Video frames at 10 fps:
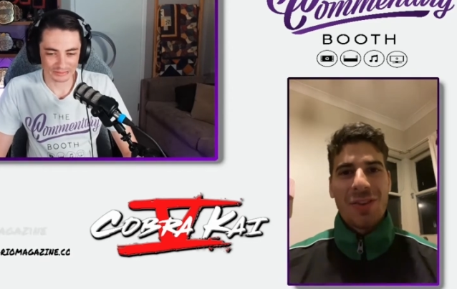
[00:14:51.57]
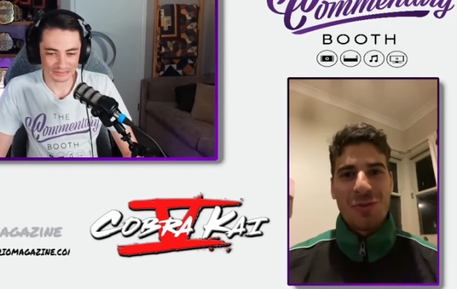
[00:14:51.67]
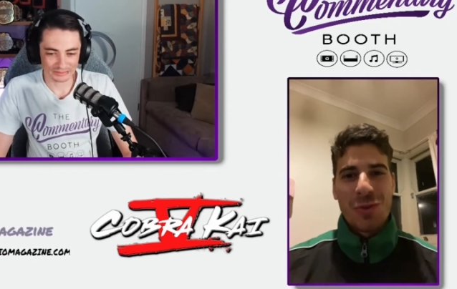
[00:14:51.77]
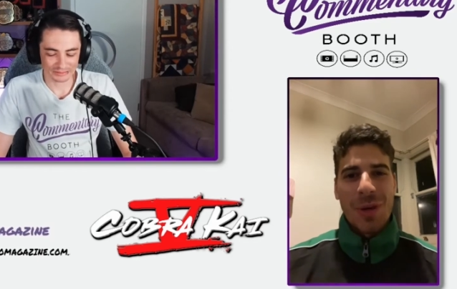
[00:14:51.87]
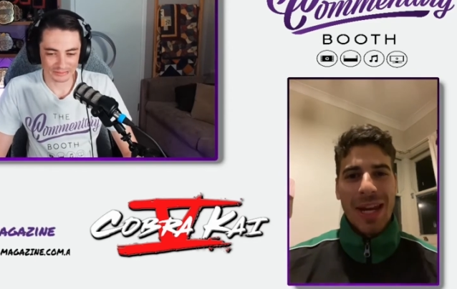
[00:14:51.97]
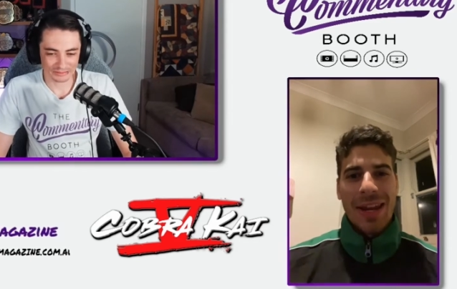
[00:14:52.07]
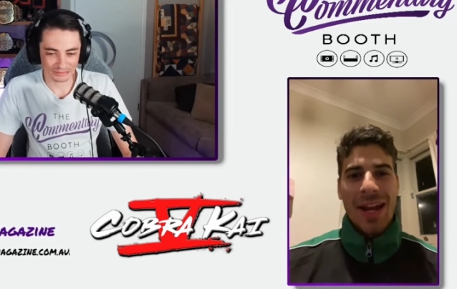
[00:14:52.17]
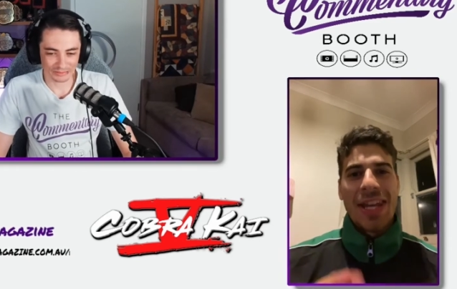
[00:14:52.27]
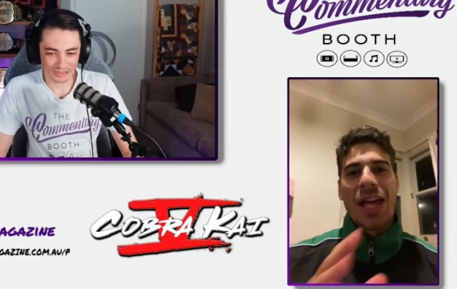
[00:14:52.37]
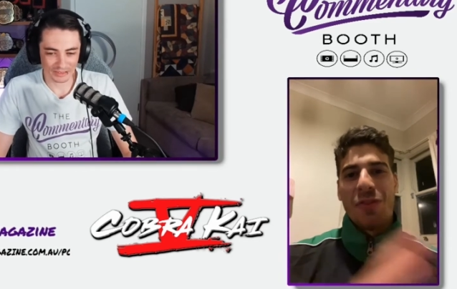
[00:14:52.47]
Speaker 1: of doing
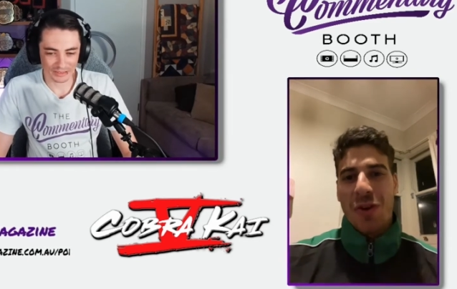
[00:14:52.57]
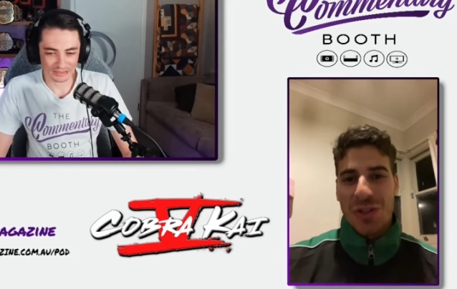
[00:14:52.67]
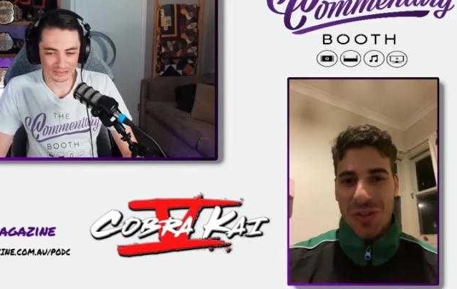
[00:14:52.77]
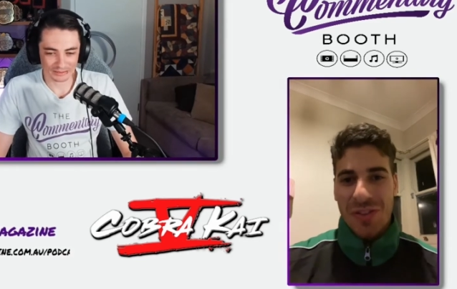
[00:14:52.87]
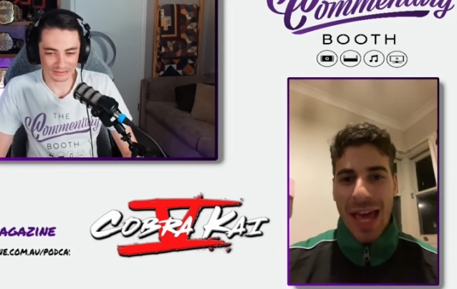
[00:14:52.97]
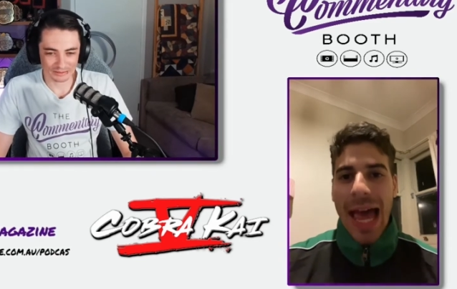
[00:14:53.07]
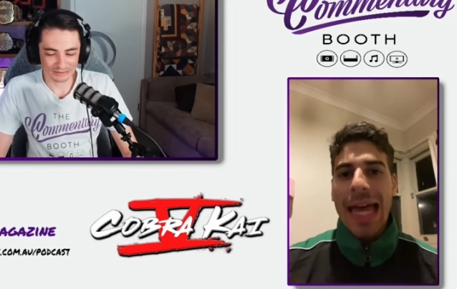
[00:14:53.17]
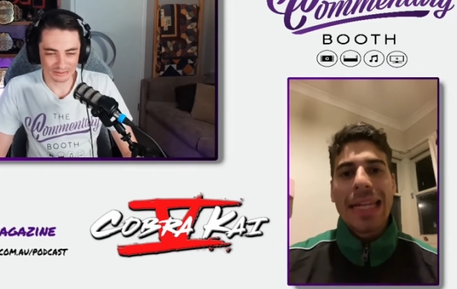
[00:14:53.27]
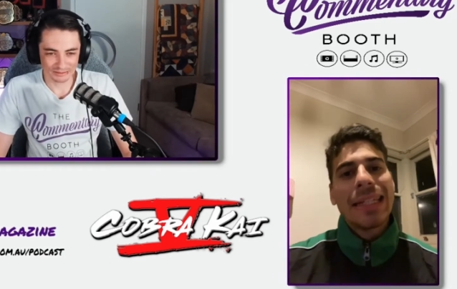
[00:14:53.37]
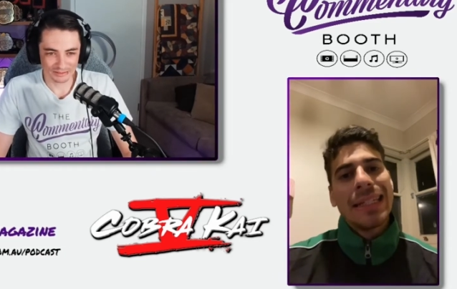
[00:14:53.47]
another version of
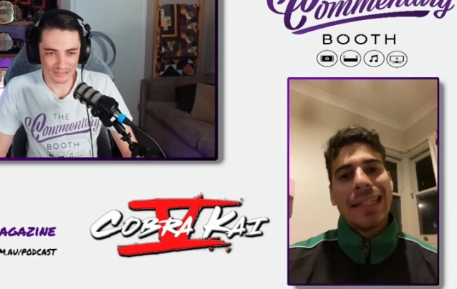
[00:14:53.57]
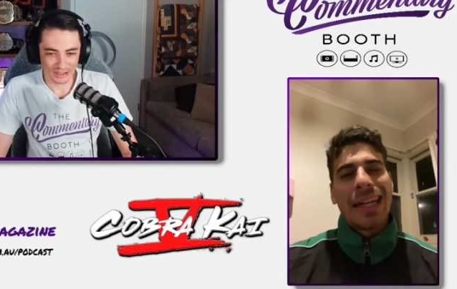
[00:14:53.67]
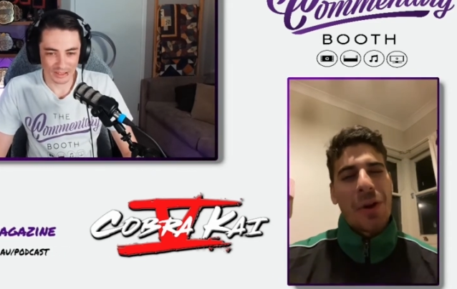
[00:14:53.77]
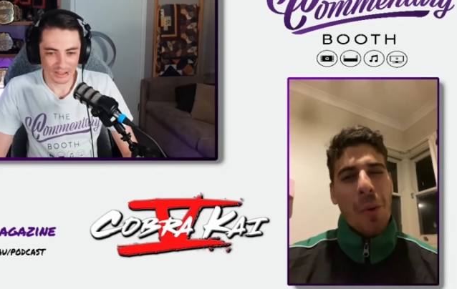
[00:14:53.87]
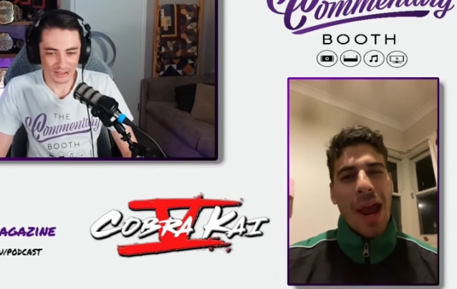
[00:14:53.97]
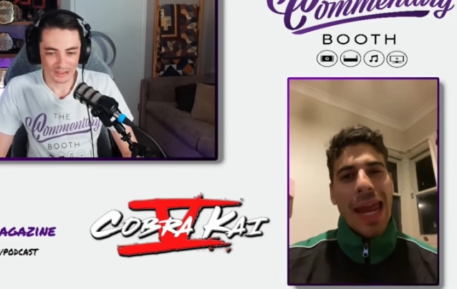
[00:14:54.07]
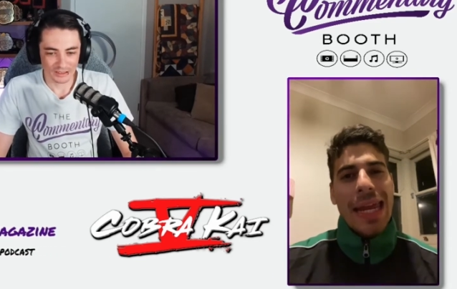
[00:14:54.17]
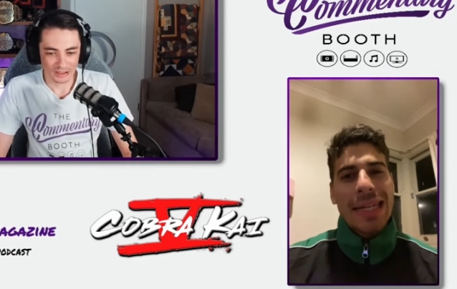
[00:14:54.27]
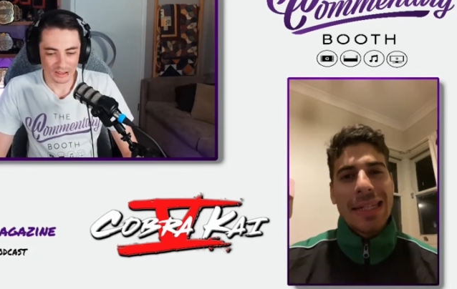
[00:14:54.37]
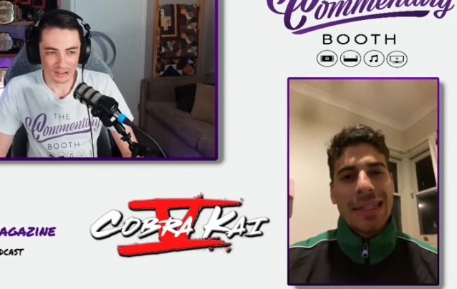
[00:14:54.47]
that in a
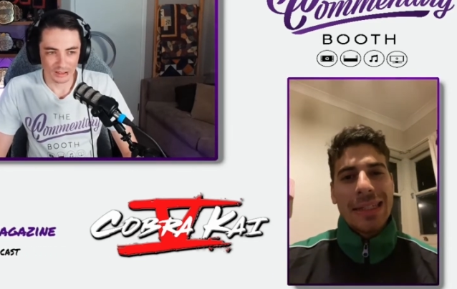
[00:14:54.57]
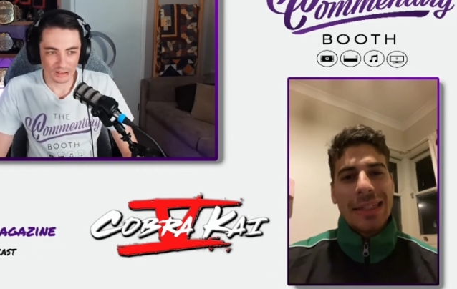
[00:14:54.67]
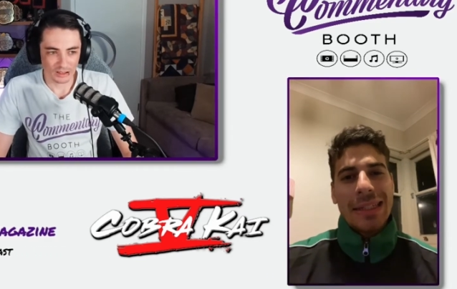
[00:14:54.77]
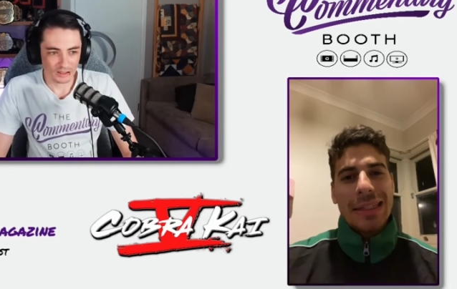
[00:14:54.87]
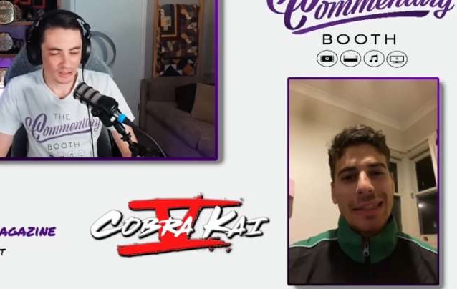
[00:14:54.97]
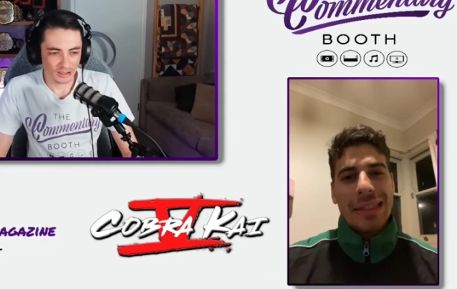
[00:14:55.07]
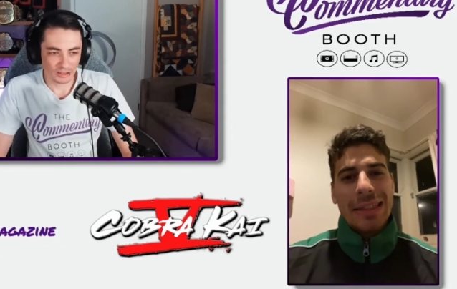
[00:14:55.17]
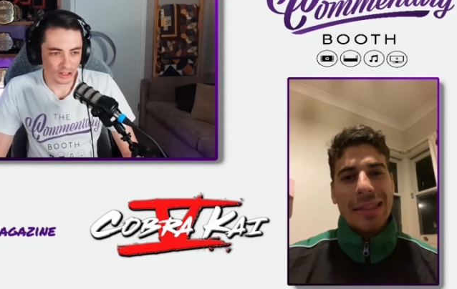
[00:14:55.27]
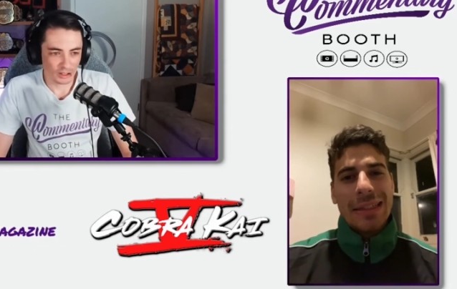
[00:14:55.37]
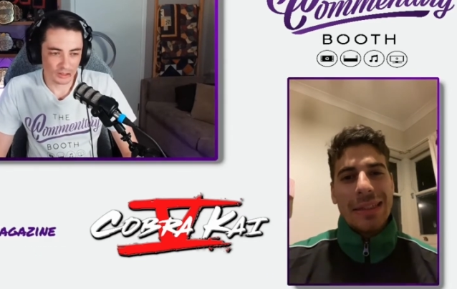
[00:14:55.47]
way?
Speaker 2: Yeah,
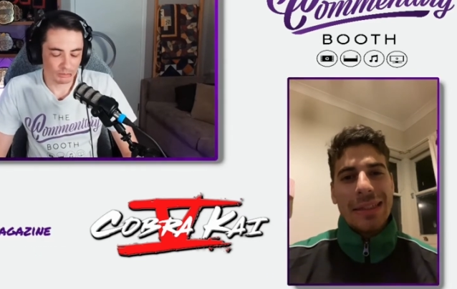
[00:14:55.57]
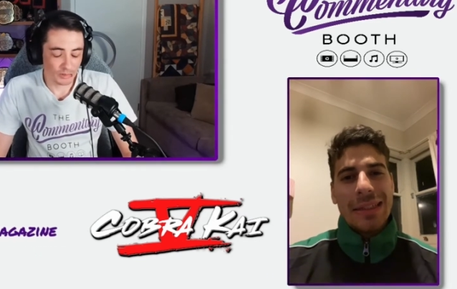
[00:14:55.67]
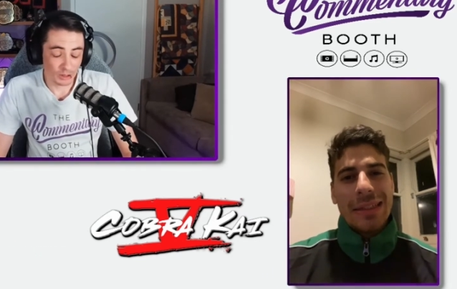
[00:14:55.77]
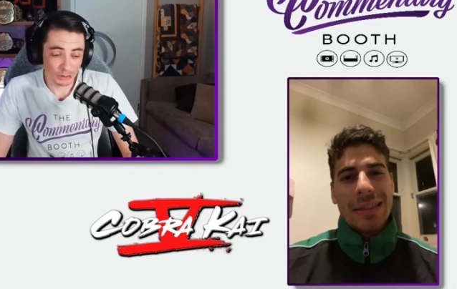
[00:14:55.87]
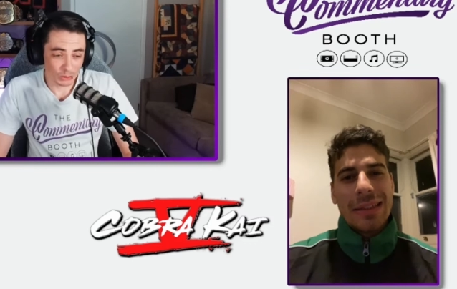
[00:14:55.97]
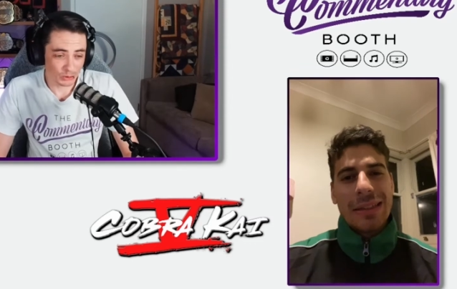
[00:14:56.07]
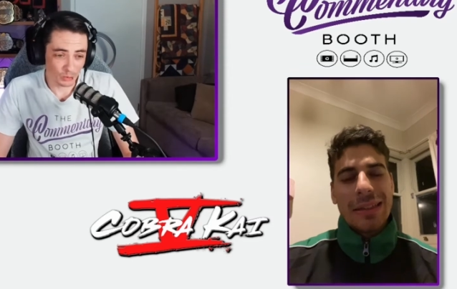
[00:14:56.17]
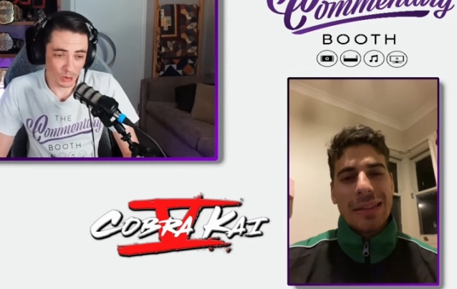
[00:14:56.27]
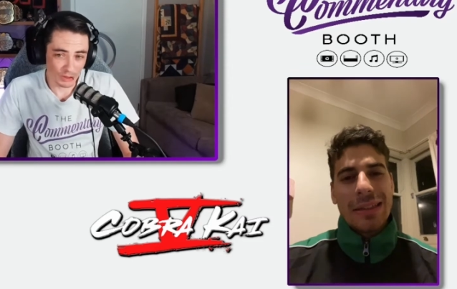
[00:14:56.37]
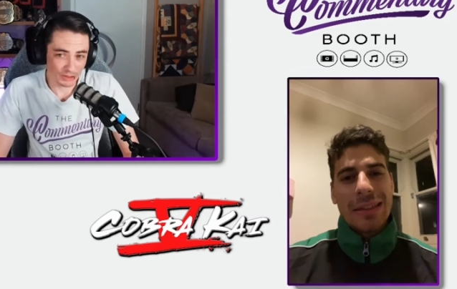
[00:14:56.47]
like I, I'm not sure
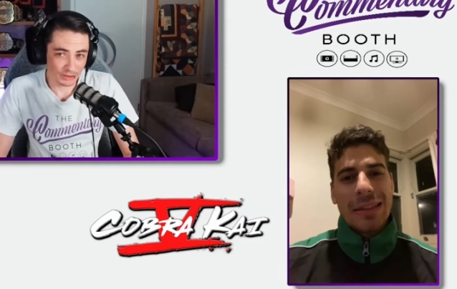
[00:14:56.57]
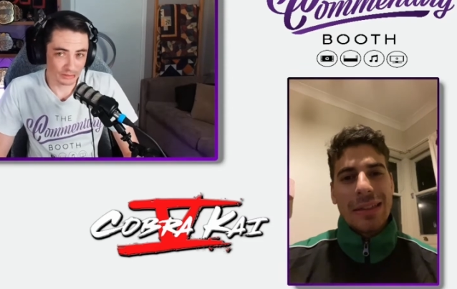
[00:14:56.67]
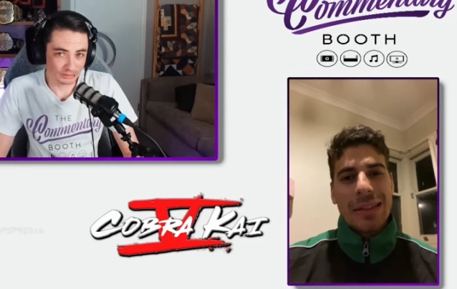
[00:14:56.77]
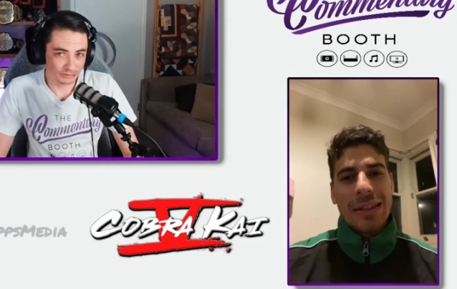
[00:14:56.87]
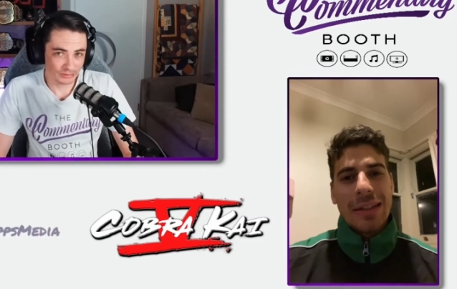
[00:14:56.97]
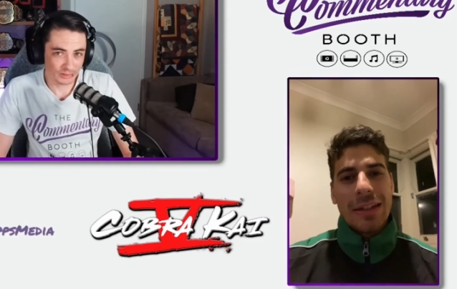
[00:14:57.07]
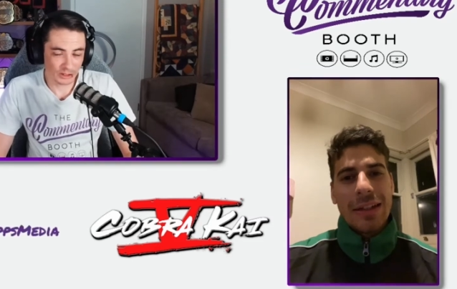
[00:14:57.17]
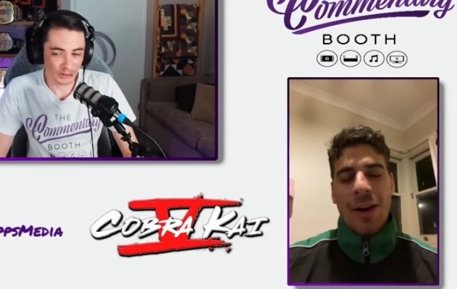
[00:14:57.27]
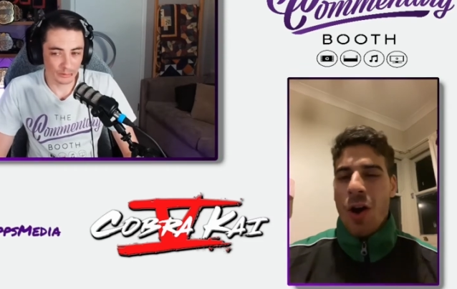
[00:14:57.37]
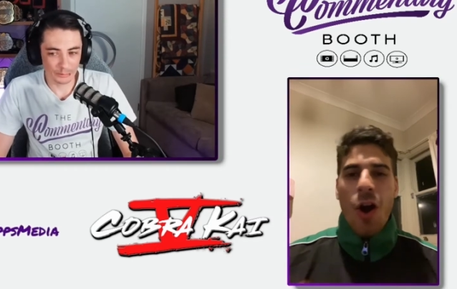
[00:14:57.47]
what the
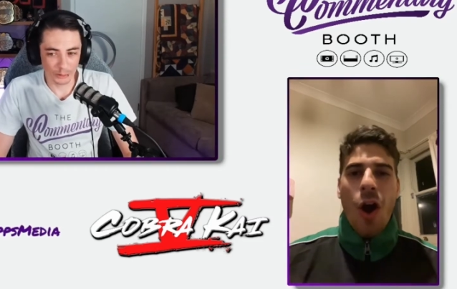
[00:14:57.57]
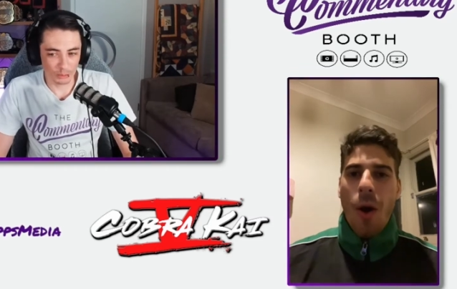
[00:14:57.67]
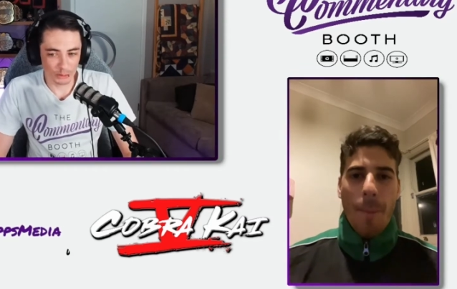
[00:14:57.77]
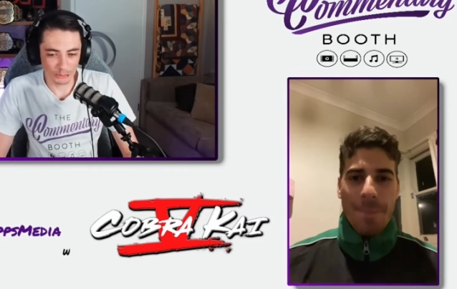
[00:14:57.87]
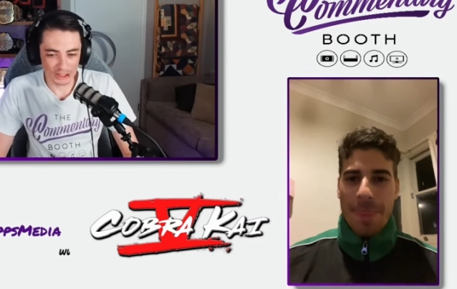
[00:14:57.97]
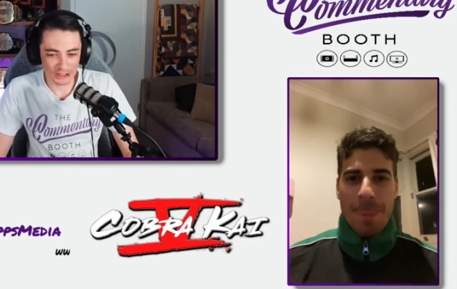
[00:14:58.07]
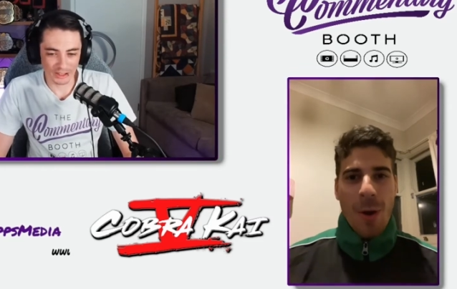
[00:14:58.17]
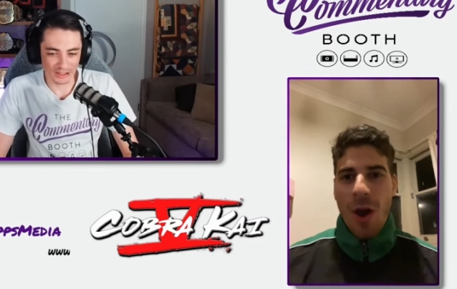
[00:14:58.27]
confirmed direction